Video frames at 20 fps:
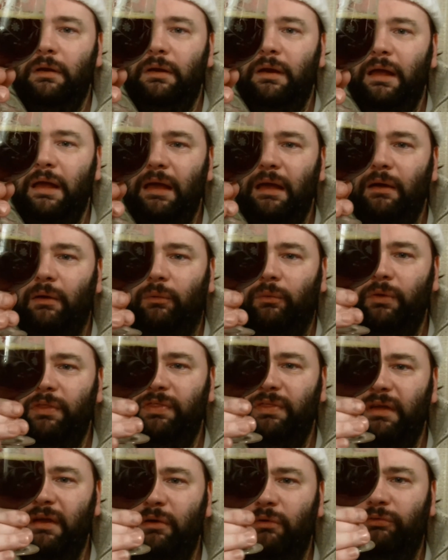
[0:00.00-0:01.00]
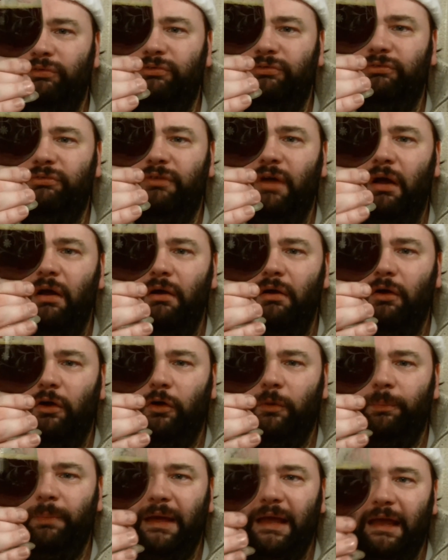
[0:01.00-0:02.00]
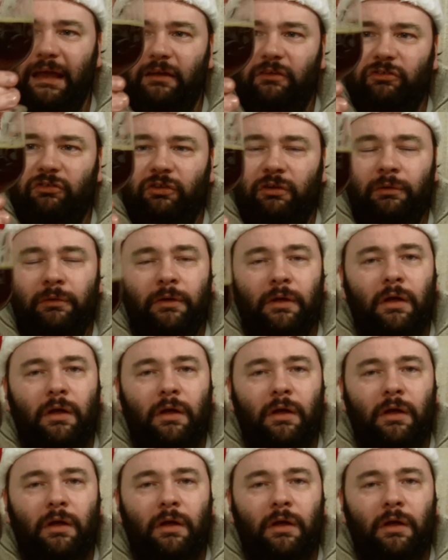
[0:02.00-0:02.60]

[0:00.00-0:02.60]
Now, with the old dark beers,